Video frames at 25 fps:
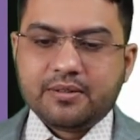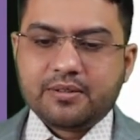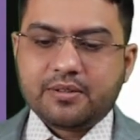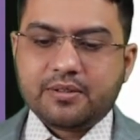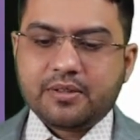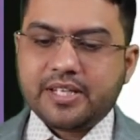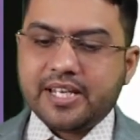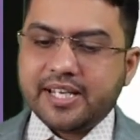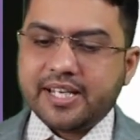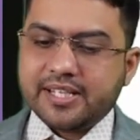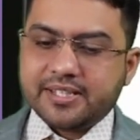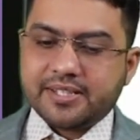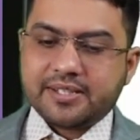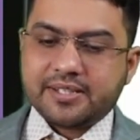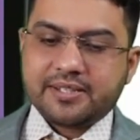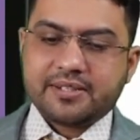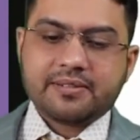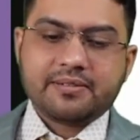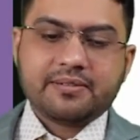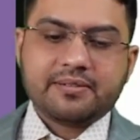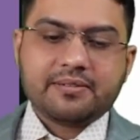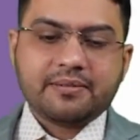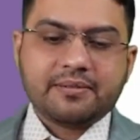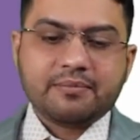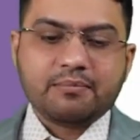So
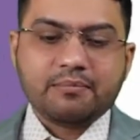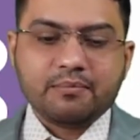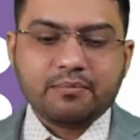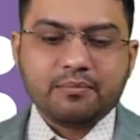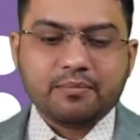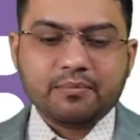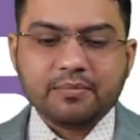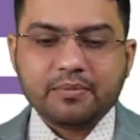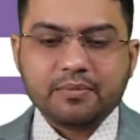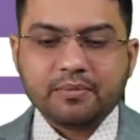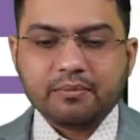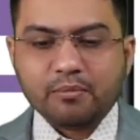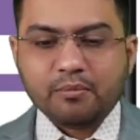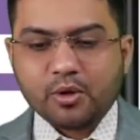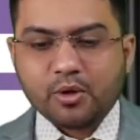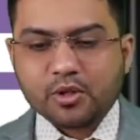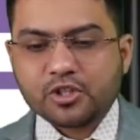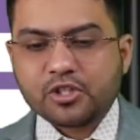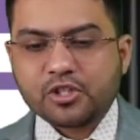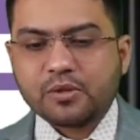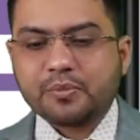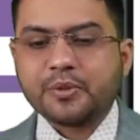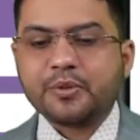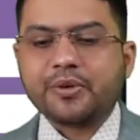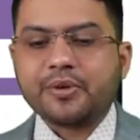yes,
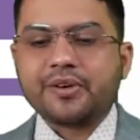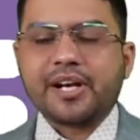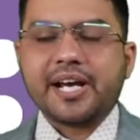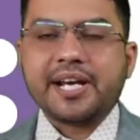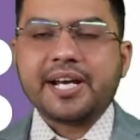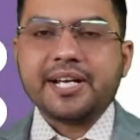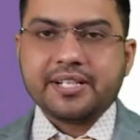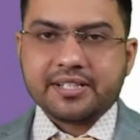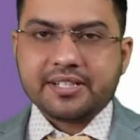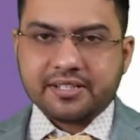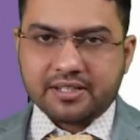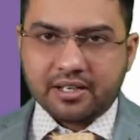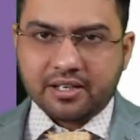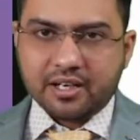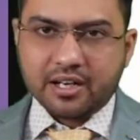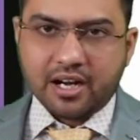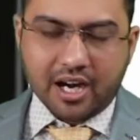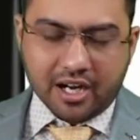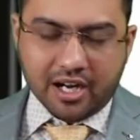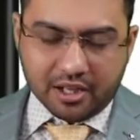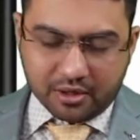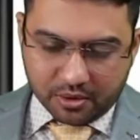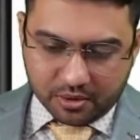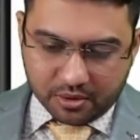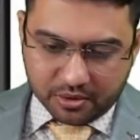most of you are right.
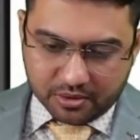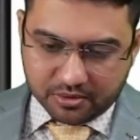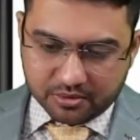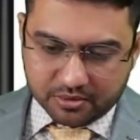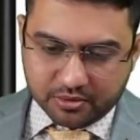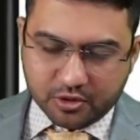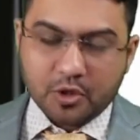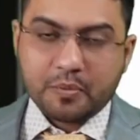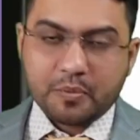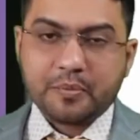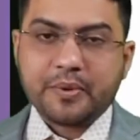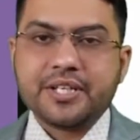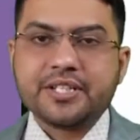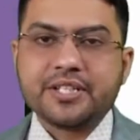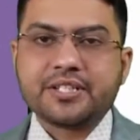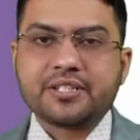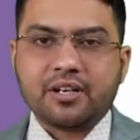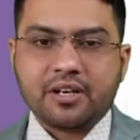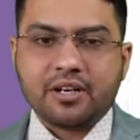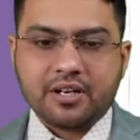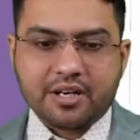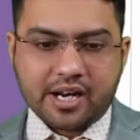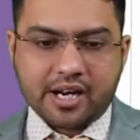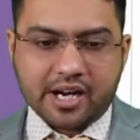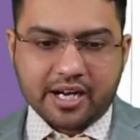100 crore rupees,
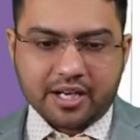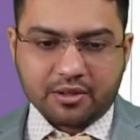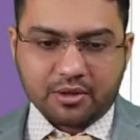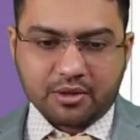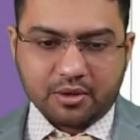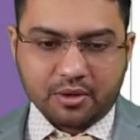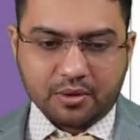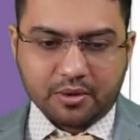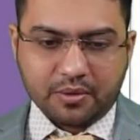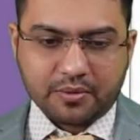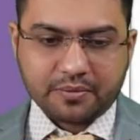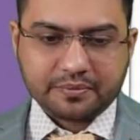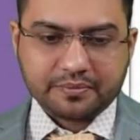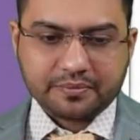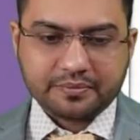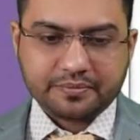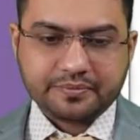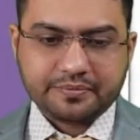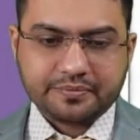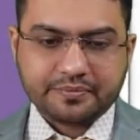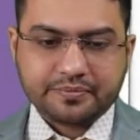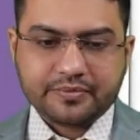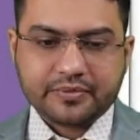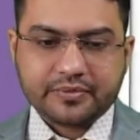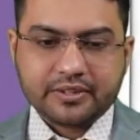100 crore.
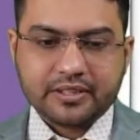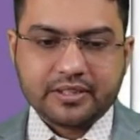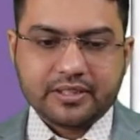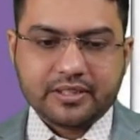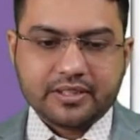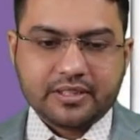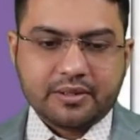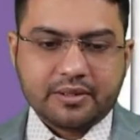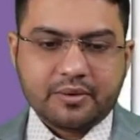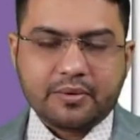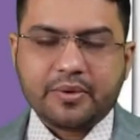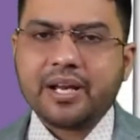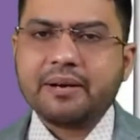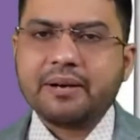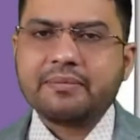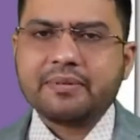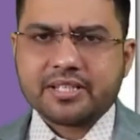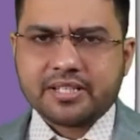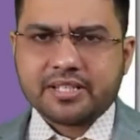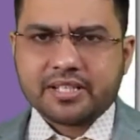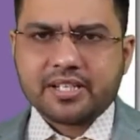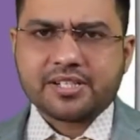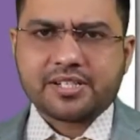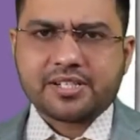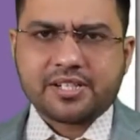We have
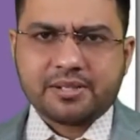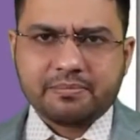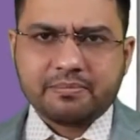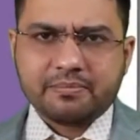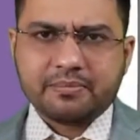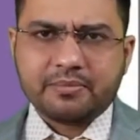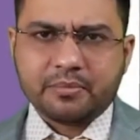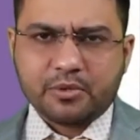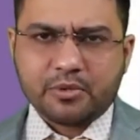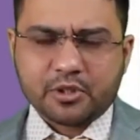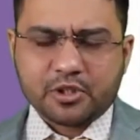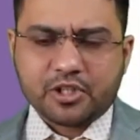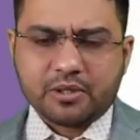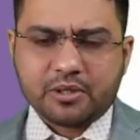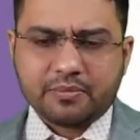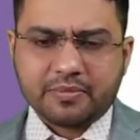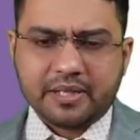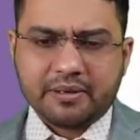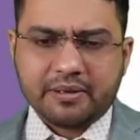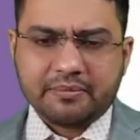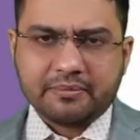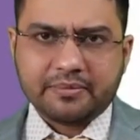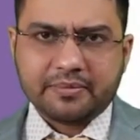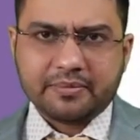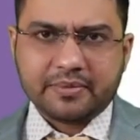discussed most of
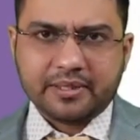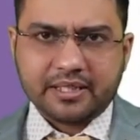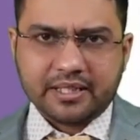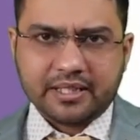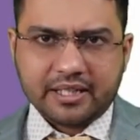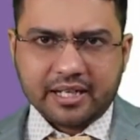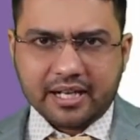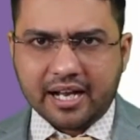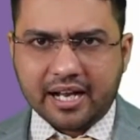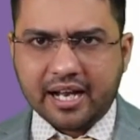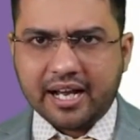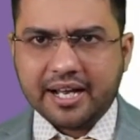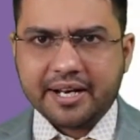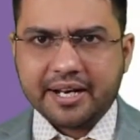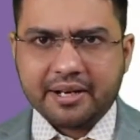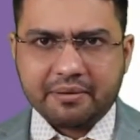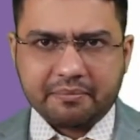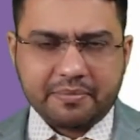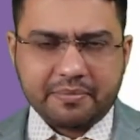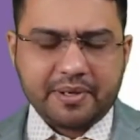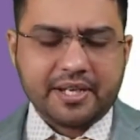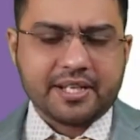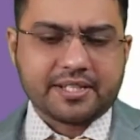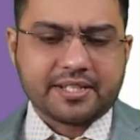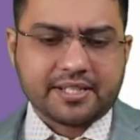them are in
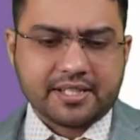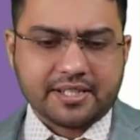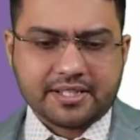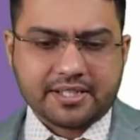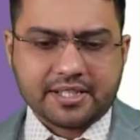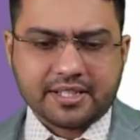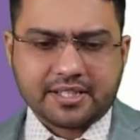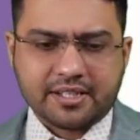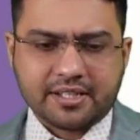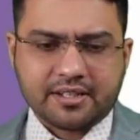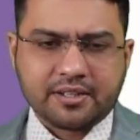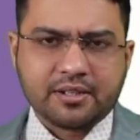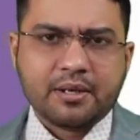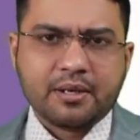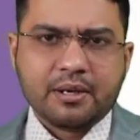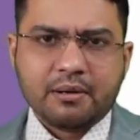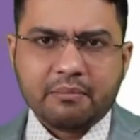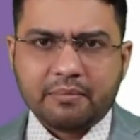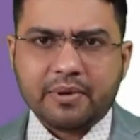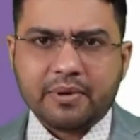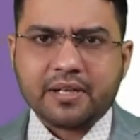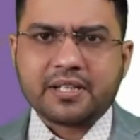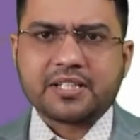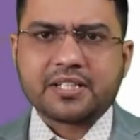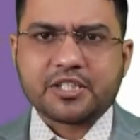PSL session,
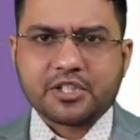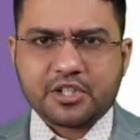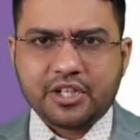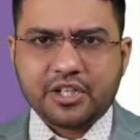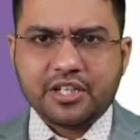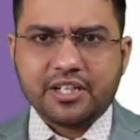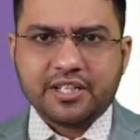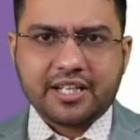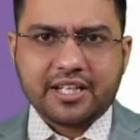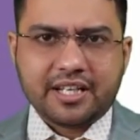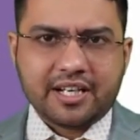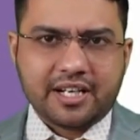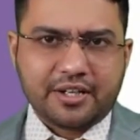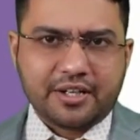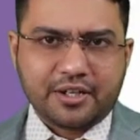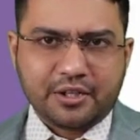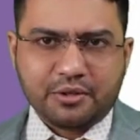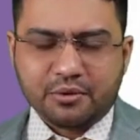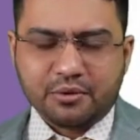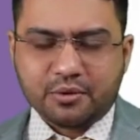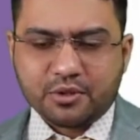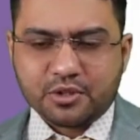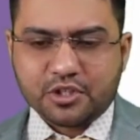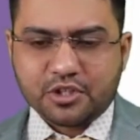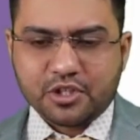but still there are new
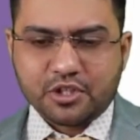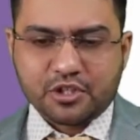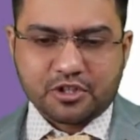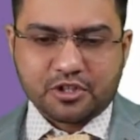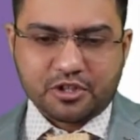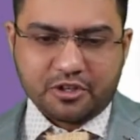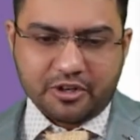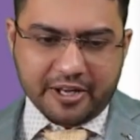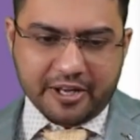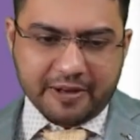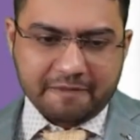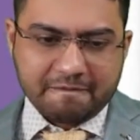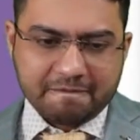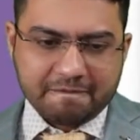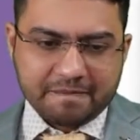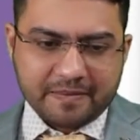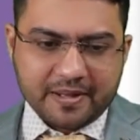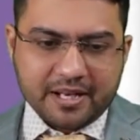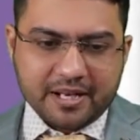questions today.